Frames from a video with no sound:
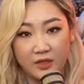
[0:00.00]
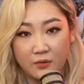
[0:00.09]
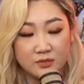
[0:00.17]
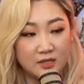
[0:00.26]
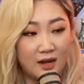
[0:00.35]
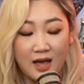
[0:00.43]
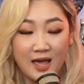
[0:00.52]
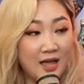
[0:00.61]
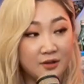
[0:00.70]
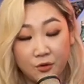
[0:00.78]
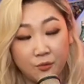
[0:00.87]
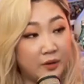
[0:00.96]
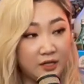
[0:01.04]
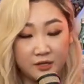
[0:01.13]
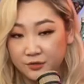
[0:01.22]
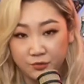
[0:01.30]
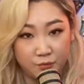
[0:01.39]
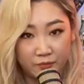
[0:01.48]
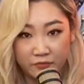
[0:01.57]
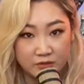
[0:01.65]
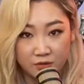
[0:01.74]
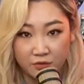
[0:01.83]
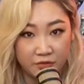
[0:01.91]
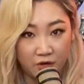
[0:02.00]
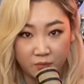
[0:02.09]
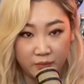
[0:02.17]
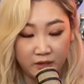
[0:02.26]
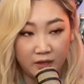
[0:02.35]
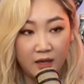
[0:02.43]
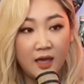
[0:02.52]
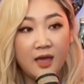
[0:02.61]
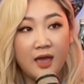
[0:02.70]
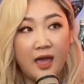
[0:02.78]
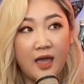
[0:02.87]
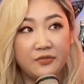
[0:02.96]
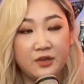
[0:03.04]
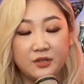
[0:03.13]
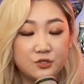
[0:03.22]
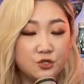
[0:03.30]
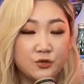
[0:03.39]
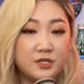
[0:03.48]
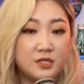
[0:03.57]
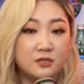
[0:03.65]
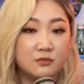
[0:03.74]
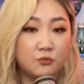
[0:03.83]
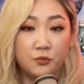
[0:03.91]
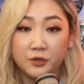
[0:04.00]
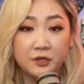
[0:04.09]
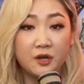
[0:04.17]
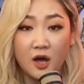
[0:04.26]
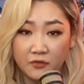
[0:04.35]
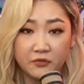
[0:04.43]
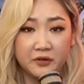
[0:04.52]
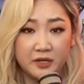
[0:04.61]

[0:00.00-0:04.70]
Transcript: that was that I had no money to do physical therapy and the insurance wouldn't cover